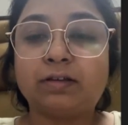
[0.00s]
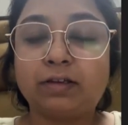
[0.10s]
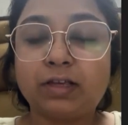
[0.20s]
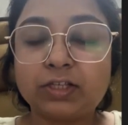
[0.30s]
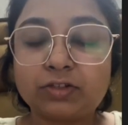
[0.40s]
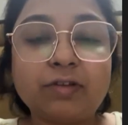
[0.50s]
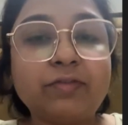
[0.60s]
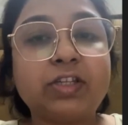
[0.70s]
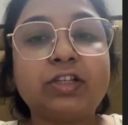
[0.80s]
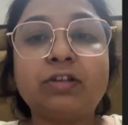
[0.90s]

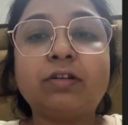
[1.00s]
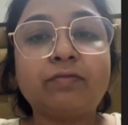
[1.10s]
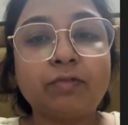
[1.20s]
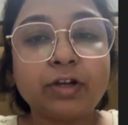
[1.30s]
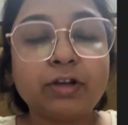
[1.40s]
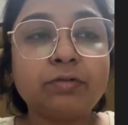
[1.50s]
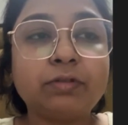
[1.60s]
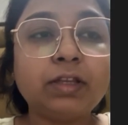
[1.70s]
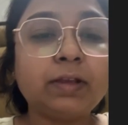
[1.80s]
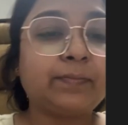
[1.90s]
extravasation of fluid into
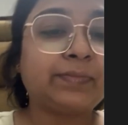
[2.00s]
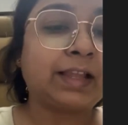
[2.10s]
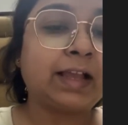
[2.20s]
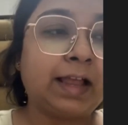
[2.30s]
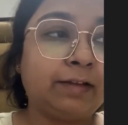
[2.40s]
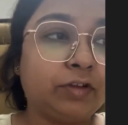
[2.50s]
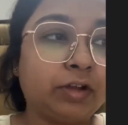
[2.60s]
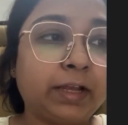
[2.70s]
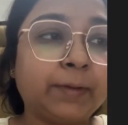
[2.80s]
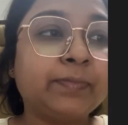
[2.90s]
the
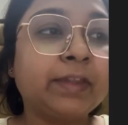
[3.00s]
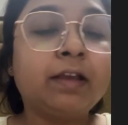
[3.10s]
alveoli.